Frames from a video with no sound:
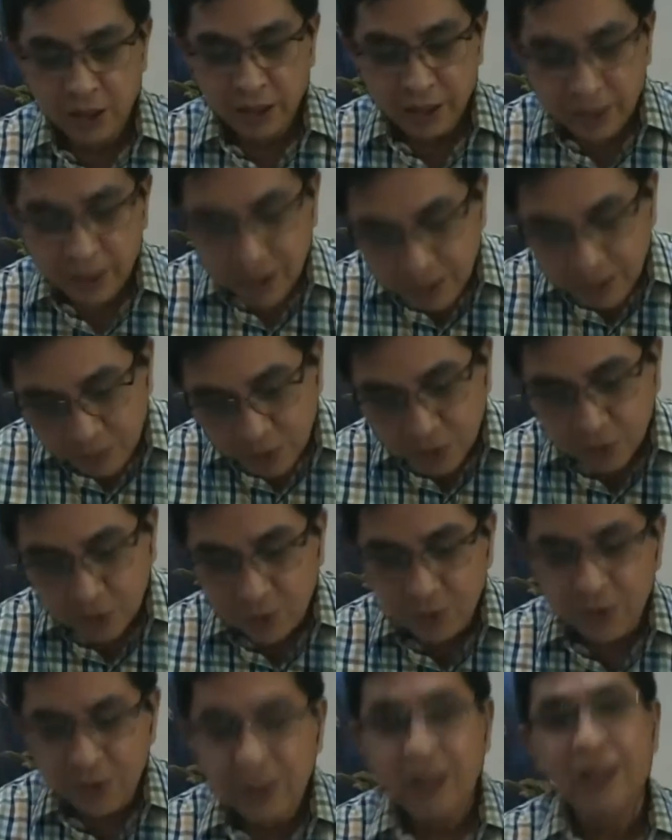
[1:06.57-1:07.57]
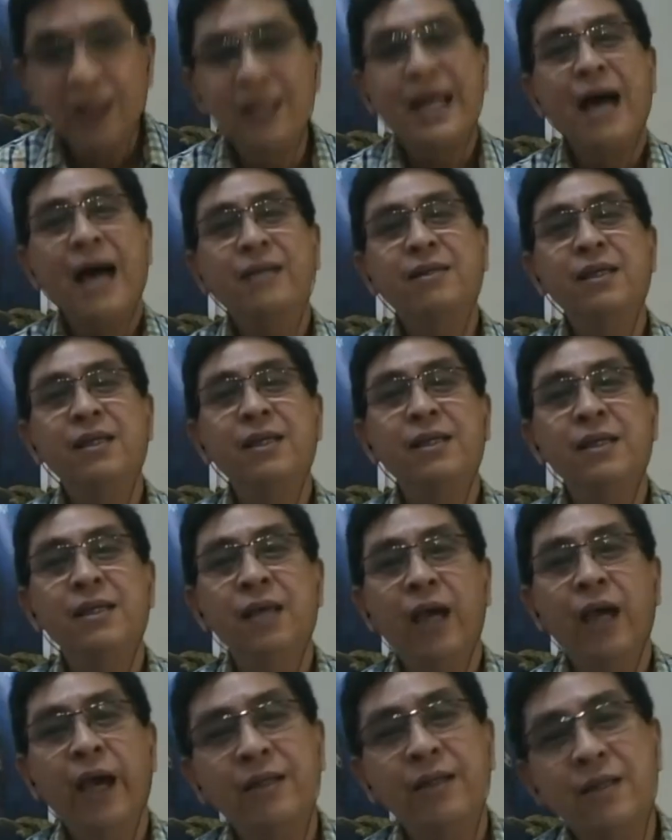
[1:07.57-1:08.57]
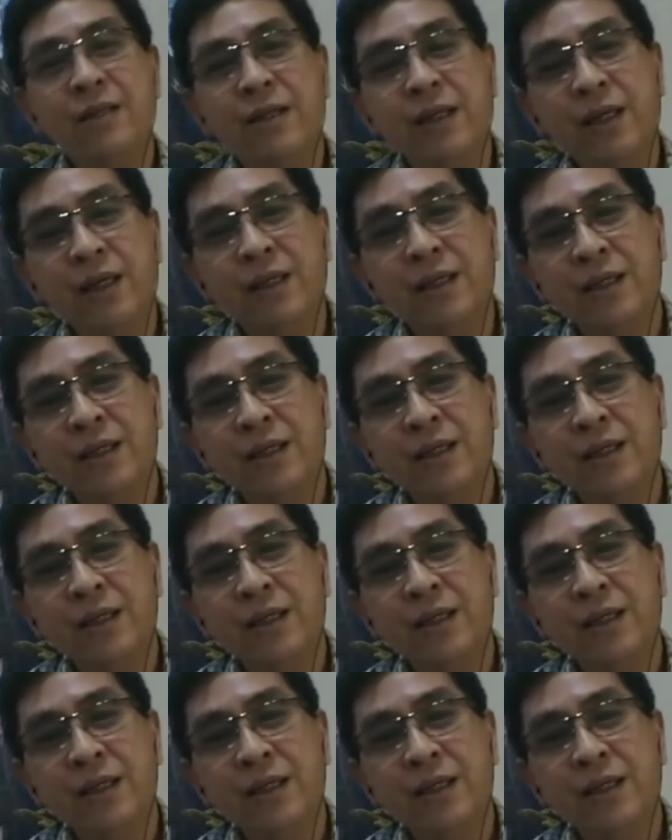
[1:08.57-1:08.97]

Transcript: Hebrew, Latin, and Greek.